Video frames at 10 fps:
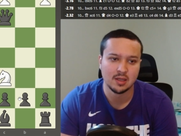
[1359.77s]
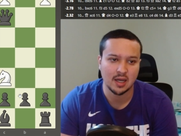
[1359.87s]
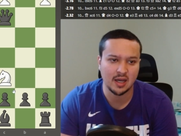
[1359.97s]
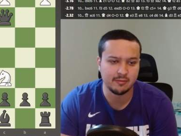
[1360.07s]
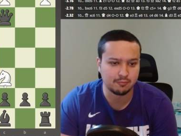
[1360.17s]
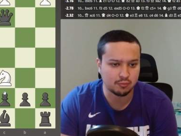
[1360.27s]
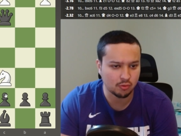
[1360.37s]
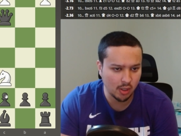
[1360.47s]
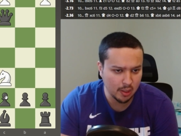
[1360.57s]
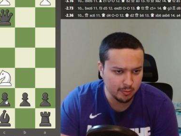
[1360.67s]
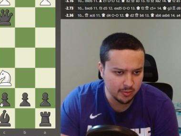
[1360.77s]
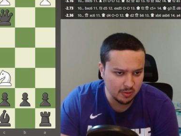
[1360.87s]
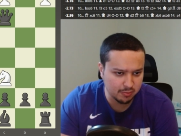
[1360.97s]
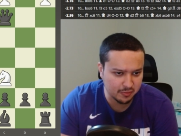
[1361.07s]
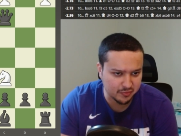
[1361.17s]
I'd probably
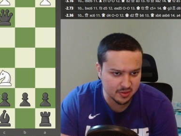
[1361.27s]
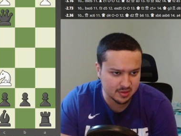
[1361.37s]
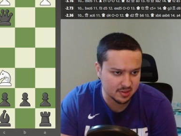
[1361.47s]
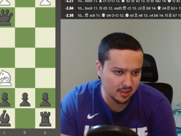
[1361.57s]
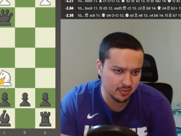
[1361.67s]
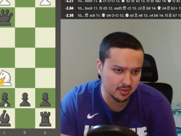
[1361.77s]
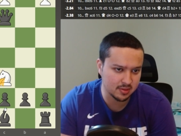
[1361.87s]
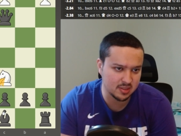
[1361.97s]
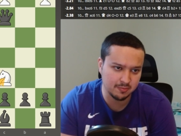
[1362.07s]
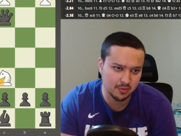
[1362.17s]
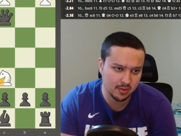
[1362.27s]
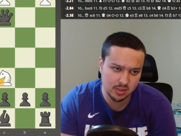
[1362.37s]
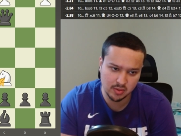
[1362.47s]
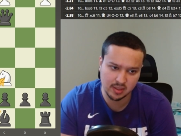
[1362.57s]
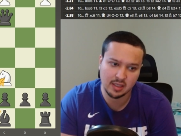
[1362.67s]
prefer to take with a d pawn,
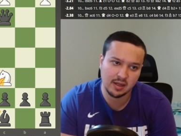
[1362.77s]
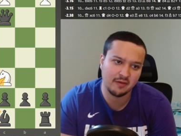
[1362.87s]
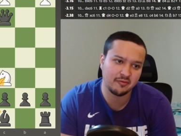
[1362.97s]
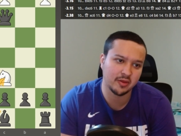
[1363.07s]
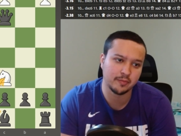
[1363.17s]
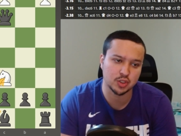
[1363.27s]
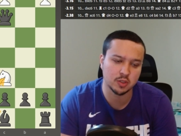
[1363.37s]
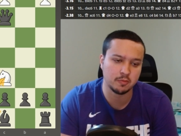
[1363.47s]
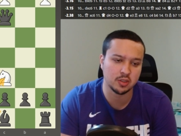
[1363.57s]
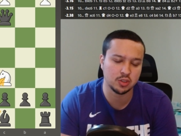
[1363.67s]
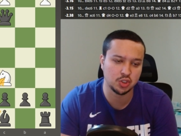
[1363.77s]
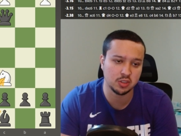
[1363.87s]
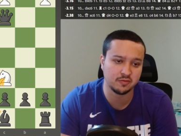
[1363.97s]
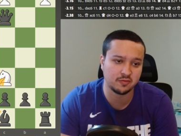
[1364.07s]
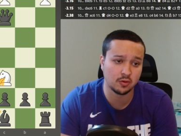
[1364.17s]
so I can have the bishop
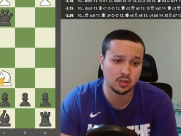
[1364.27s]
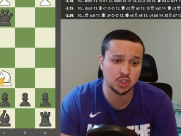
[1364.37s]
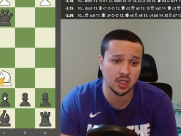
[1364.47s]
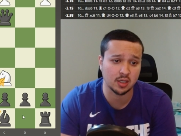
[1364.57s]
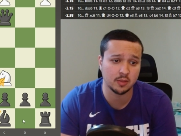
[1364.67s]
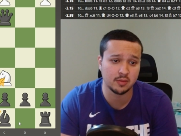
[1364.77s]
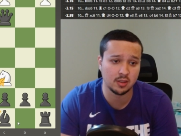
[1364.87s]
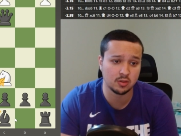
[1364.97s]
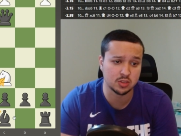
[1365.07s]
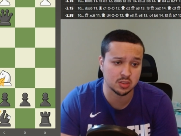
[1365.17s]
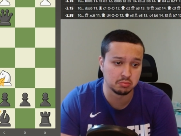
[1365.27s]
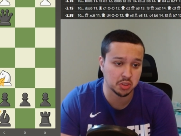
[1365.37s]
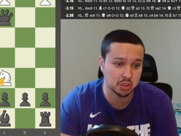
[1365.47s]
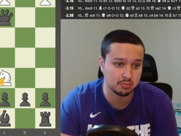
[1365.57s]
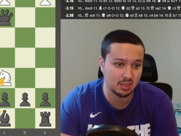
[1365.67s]
g4 check come in, or just
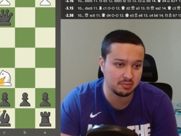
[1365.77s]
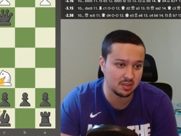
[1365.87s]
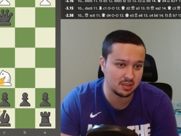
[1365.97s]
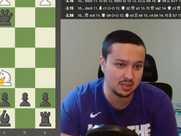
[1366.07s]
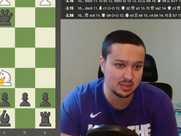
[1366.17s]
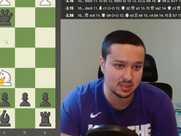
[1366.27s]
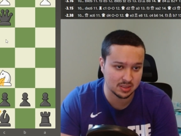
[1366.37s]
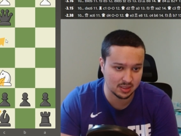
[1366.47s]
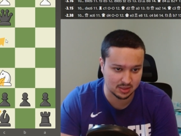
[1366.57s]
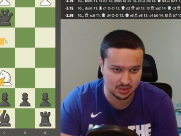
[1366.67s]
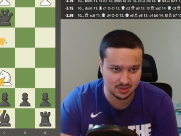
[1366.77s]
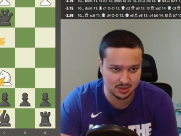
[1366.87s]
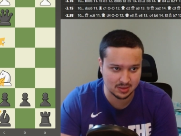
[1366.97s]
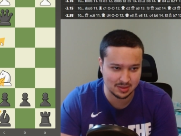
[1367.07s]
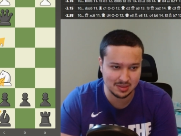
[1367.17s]
bishop maybe e6 to
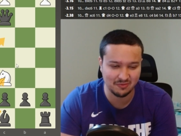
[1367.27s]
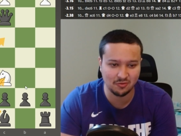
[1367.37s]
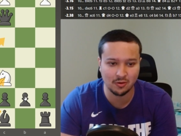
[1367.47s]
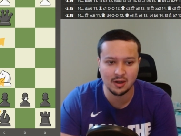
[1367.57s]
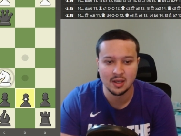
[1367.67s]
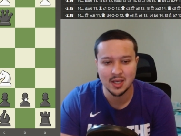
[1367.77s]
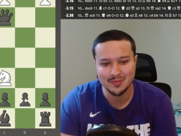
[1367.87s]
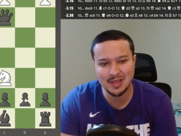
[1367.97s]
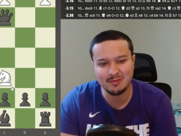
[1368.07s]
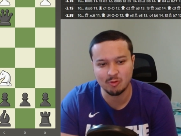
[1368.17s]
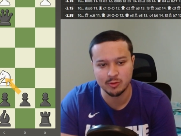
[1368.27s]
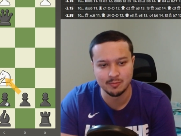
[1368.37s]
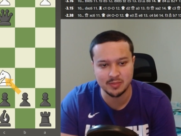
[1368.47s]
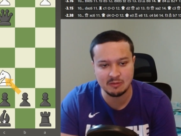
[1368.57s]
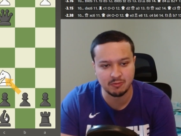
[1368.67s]
c4, maybe even with a
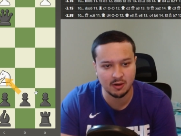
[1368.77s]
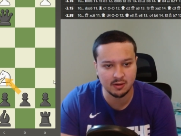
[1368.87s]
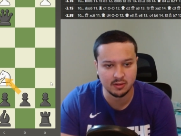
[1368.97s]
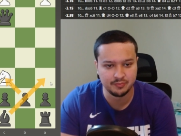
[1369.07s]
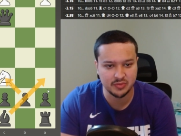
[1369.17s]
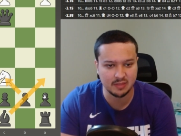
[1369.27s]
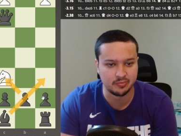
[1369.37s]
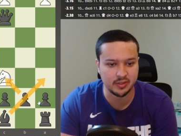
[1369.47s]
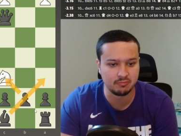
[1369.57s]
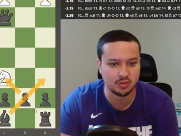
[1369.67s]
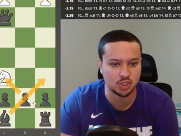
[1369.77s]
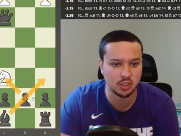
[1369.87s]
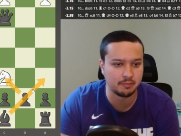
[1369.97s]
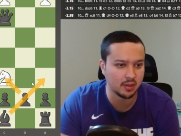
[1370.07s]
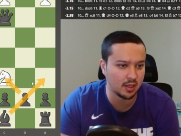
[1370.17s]
b pawn and play
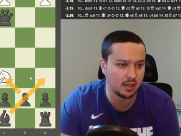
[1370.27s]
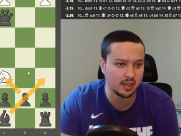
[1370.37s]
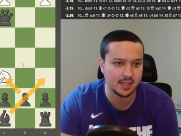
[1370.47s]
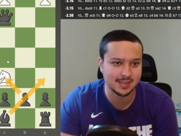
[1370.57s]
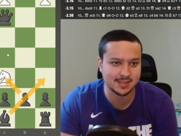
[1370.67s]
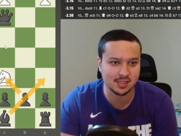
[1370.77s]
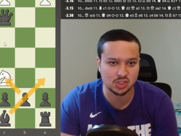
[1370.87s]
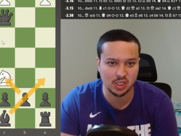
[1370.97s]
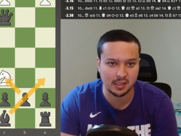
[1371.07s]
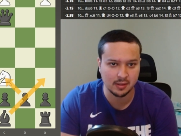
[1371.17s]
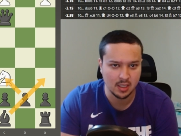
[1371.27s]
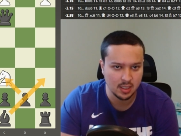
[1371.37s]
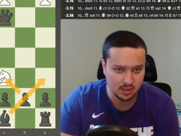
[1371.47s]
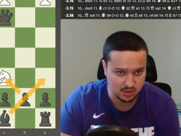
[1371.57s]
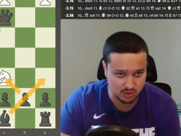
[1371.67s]
bishop a6 check.
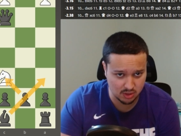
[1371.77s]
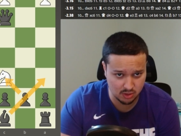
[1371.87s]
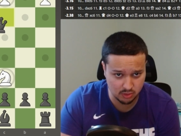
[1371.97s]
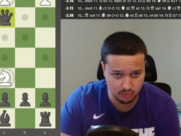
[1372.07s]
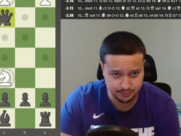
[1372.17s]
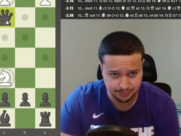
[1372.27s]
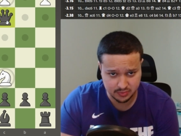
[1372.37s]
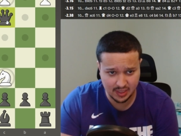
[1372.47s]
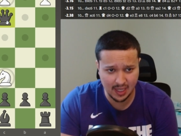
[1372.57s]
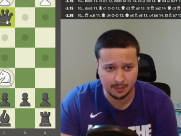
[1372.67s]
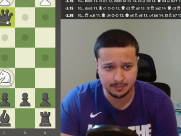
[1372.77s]
So yeah.